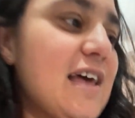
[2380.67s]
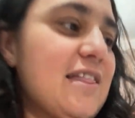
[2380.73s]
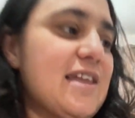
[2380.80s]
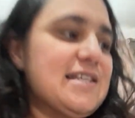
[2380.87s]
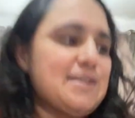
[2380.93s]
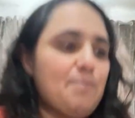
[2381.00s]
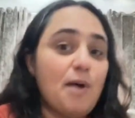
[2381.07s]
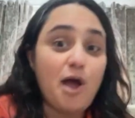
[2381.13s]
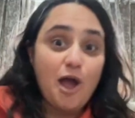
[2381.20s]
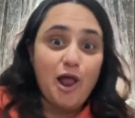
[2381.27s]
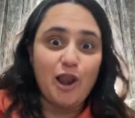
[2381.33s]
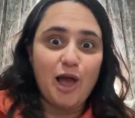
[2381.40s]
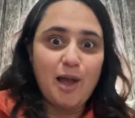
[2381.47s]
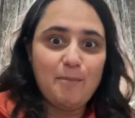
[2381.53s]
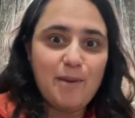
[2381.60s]
there's a
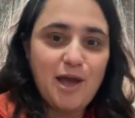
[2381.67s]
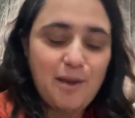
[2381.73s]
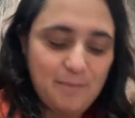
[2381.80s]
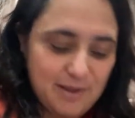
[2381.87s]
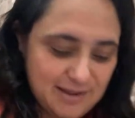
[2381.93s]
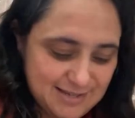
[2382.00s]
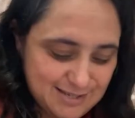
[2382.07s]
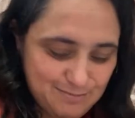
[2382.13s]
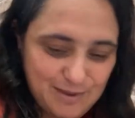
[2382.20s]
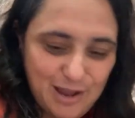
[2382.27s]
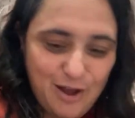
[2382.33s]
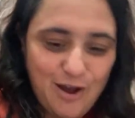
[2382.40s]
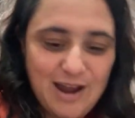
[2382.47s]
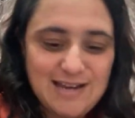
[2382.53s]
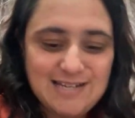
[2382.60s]
purpose
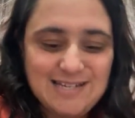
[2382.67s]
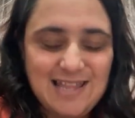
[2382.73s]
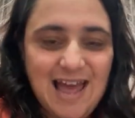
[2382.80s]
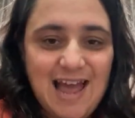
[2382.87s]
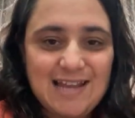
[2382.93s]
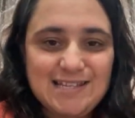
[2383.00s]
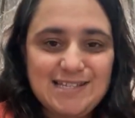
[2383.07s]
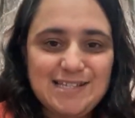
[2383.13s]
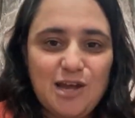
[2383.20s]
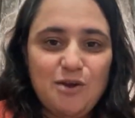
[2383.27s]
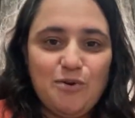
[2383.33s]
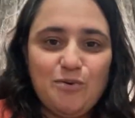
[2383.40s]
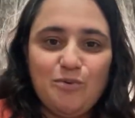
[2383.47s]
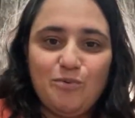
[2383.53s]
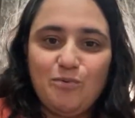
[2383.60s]
behind that.
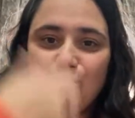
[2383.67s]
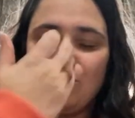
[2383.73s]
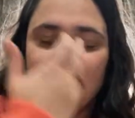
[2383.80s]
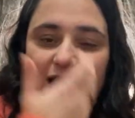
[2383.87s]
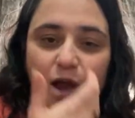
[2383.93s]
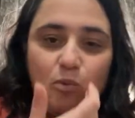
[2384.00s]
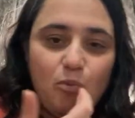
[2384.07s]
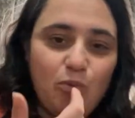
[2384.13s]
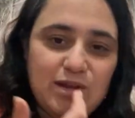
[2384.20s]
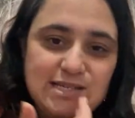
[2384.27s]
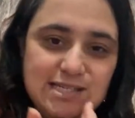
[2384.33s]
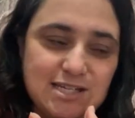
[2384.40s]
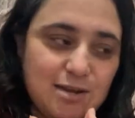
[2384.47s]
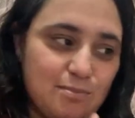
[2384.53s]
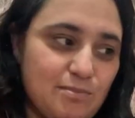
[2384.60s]
So without
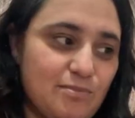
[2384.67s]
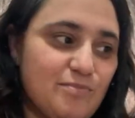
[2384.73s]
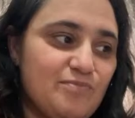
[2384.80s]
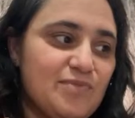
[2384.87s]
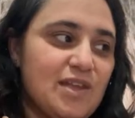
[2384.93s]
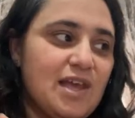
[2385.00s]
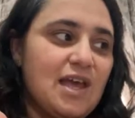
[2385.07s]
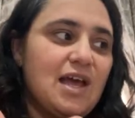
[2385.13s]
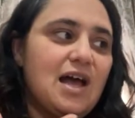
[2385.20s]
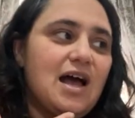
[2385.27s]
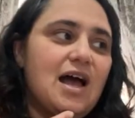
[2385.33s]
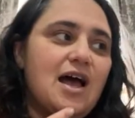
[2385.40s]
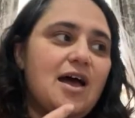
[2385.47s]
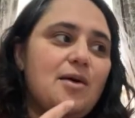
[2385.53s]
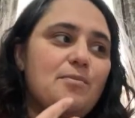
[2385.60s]
wisdom,
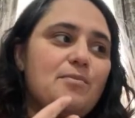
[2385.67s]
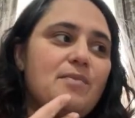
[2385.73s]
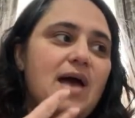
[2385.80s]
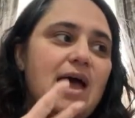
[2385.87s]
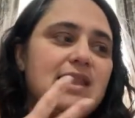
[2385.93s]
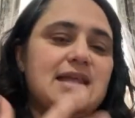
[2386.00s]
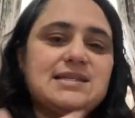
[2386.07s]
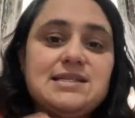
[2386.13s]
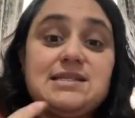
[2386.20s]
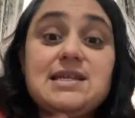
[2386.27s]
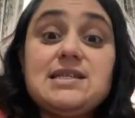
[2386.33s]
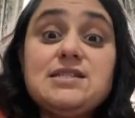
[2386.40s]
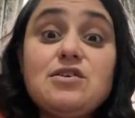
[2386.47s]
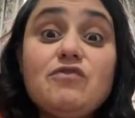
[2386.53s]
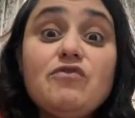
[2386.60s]
and there's a
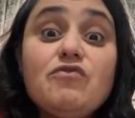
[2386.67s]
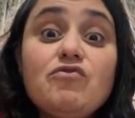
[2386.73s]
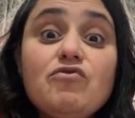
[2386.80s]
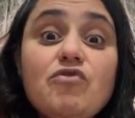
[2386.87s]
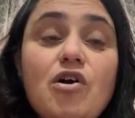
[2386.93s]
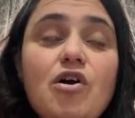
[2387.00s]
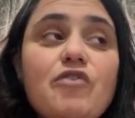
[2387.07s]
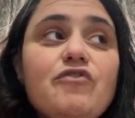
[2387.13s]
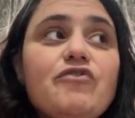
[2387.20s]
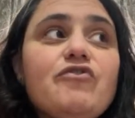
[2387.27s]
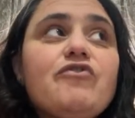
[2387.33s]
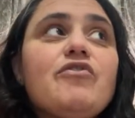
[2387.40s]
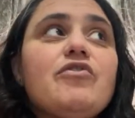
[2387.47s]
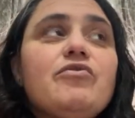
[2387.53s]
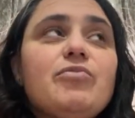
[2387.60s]
sense of
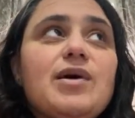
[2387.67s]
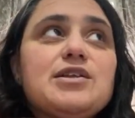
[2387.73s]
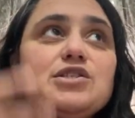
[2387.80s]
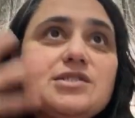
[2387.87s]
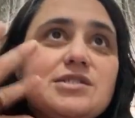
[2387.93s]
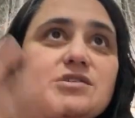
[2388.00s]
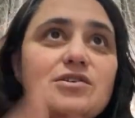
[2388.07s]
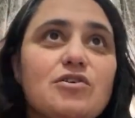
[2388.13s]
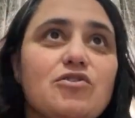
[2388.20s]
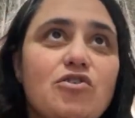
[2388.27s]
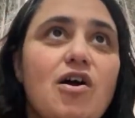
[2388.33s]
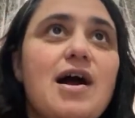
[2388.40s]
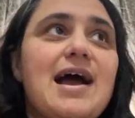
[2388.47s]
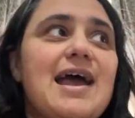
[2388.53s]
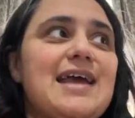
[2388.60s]
once you
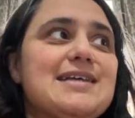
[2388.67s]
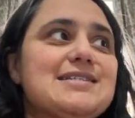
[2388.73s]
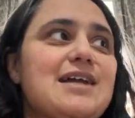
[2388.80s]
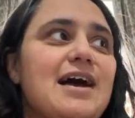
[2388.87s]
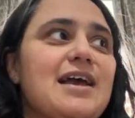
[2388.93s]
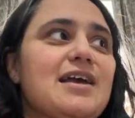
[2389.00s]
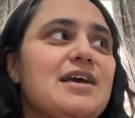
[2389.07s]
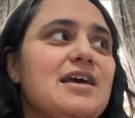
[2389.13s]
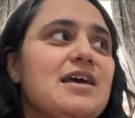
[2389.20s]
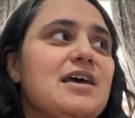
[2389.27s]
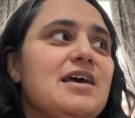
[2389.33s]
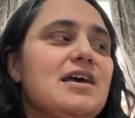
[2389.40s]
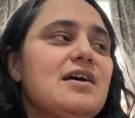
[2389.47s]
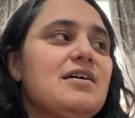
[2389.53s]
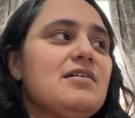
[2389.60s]
cry, it's like
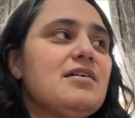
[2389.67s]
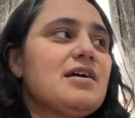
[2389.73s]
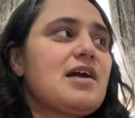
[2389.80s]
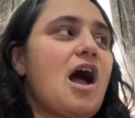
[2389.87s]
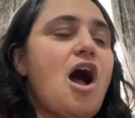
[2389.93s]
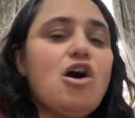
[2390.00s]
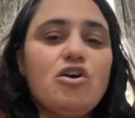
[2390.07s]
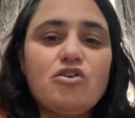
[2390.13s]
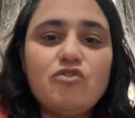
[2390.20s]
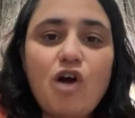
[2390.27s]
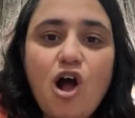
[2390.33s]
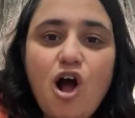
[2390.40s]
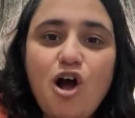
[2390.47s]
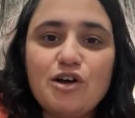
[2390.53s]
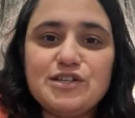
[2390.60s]
cut
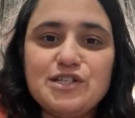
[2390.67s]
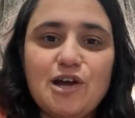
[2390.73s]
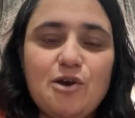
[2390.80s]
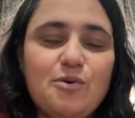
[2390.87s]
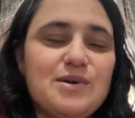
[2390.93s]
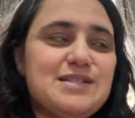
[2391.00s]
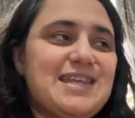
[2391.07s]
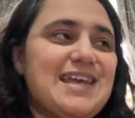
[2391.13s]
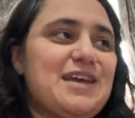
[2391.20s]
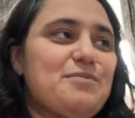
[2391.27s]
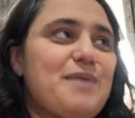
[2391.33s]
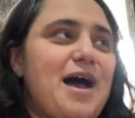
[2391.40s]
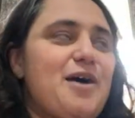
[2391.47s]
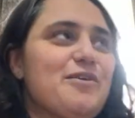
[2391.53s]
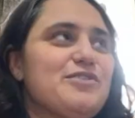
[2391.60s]
grass. I always think
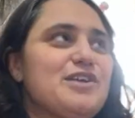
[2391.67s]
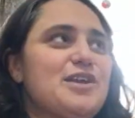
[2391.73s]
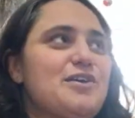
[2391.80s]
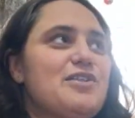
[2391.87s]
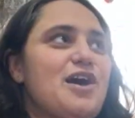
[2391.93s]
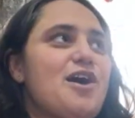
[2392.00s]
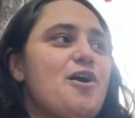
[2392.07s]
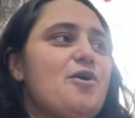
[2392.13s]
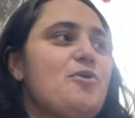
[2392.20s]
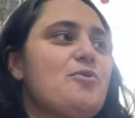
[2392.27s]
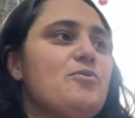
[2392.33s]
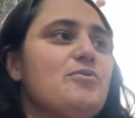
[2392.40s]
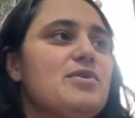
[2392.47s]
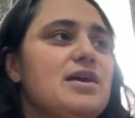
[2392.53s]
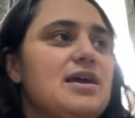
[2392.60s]
about, the
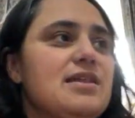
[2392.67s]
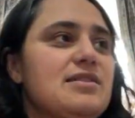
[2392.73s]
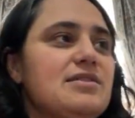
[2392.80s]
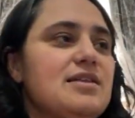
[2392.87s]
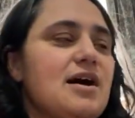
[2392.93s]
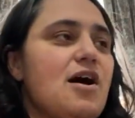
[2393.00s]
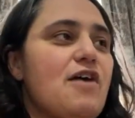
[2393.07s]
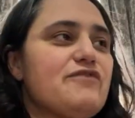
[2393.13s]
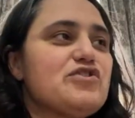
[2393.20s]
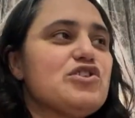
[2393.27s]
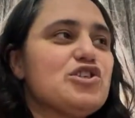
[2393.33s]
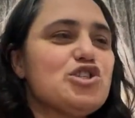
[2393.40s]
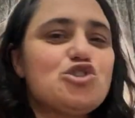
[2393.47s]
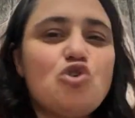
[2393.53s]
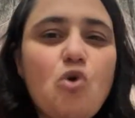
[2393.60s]
whole after the
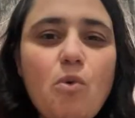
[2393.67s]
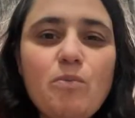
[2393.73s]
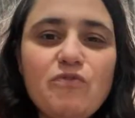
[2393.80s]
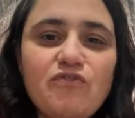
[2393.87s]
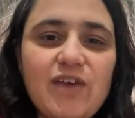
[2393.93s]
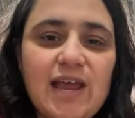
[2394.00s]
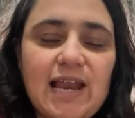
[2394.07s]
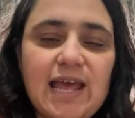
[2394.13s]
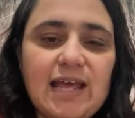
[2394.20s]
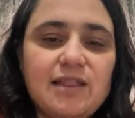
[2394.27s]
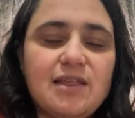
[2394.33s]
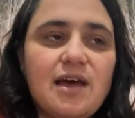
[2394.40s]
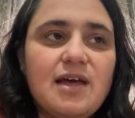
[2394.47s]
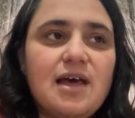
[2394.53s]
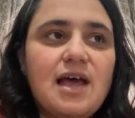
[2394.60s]
storm feeling,
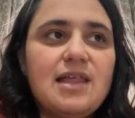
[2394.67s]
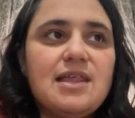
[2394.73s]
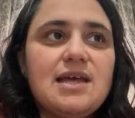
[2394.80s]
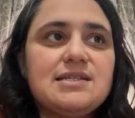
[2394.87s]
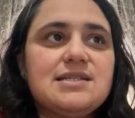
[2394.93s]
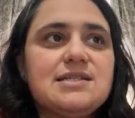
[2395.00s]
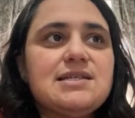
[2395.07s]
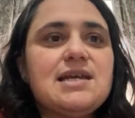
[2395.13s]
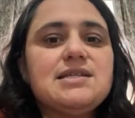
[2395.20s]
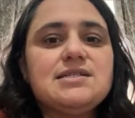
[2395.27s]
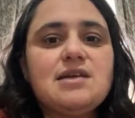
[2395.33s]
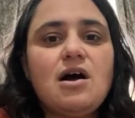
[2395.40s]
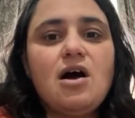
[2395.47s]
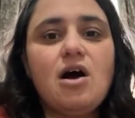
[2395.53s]
that there's a sense,